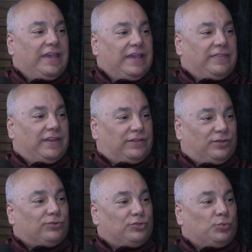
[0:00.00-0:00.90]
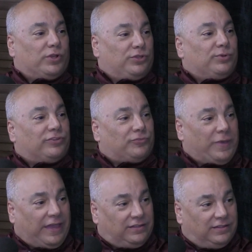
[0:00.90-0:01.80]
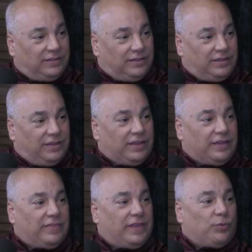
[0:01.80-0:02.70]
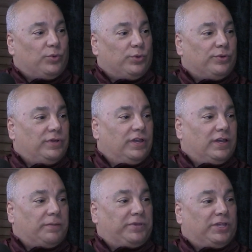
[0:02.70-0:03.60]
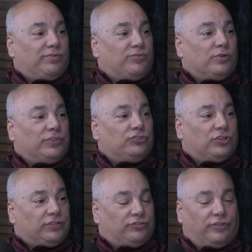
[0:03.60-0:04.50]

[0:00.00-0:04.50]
and then I told you what to expect, and then we would appear before the judge.